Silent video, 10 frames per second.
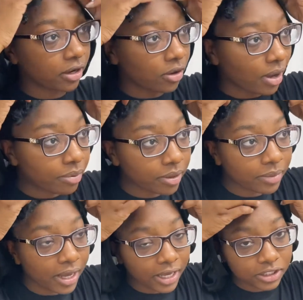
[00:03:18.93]
Oh, I put
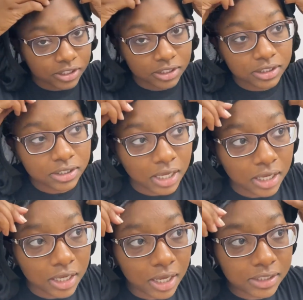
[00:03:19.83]
my edges,
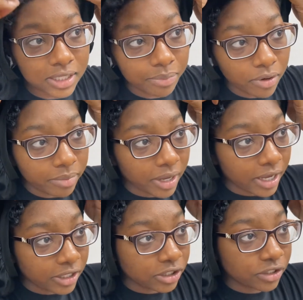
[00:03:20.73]
I separate my
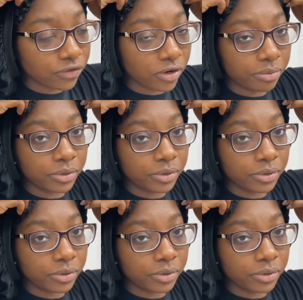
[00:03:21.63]
edges from,